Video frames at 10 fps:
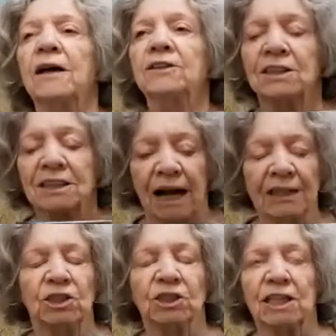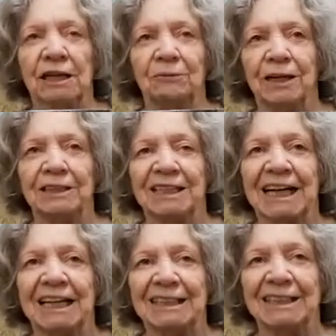Ooh, I
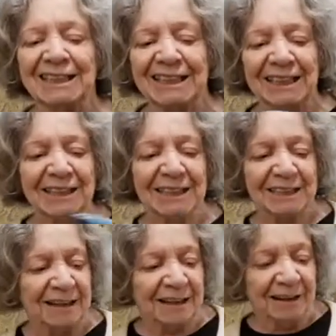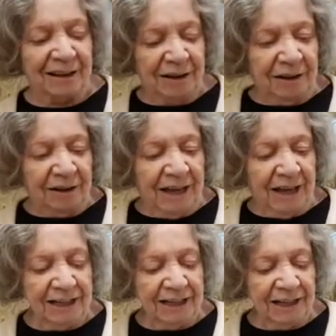just can't wait to get into this.
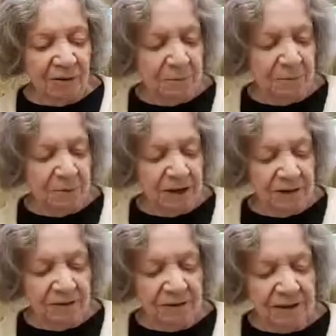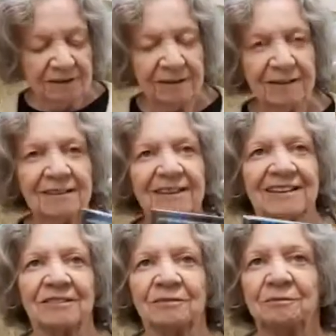And oh boy,
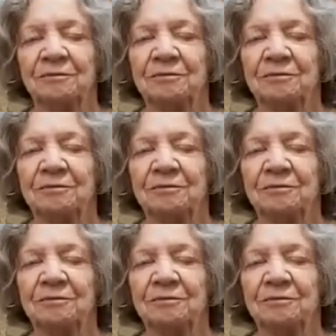look at me.